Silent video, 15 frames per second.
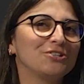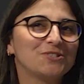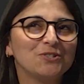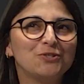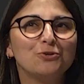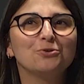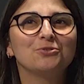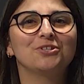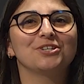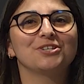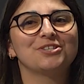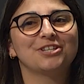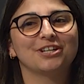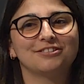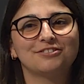the truth
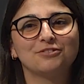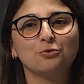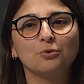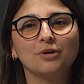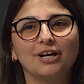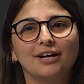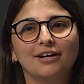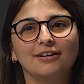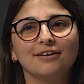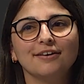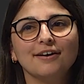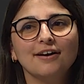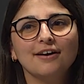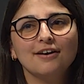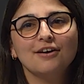is that the
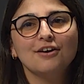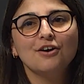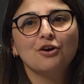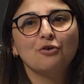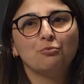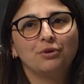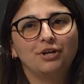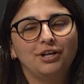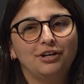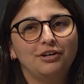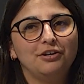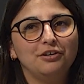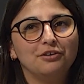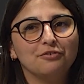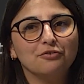way
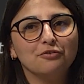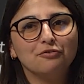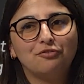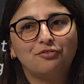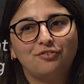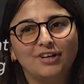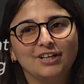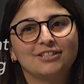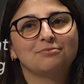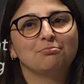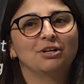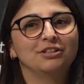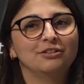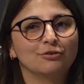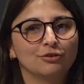we fight
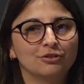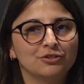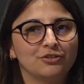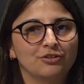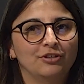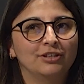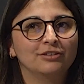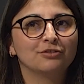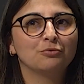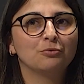money laundering,